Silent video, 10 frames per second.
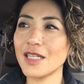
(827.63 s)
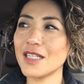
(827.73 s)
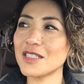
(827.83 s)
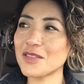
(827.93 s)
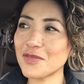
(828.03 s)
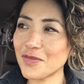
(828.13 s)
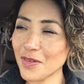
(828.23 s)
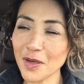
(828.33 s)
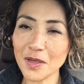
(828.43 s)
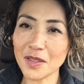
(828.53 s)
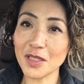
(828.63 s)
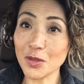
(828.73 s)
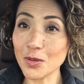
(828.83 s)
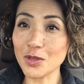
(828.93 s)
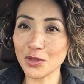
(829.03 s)
is very
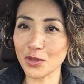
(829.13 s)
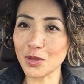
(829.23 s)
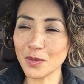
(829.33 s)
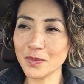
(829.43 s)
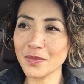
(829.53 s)
crucial,